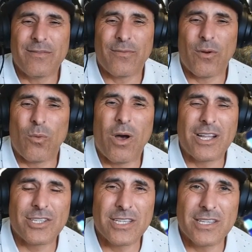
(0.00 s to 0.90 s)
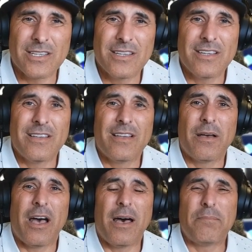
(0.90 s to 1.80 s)
for watching.
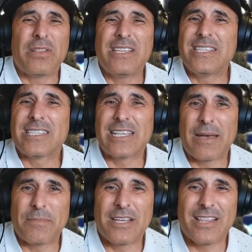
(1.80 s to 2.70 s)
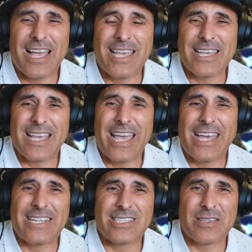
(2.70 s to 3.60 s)
Please snap me a like
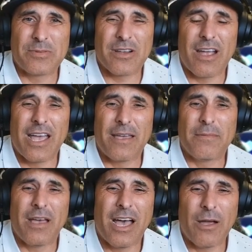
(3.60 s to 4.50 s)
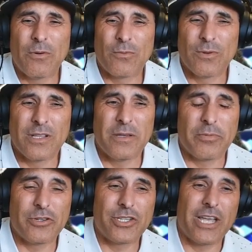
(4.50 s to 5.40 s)
and a subscribe. I would really
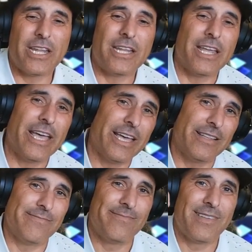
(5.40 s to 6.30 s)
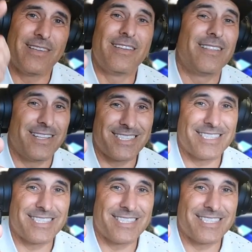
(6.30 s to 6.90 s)
appreciate it, and Let's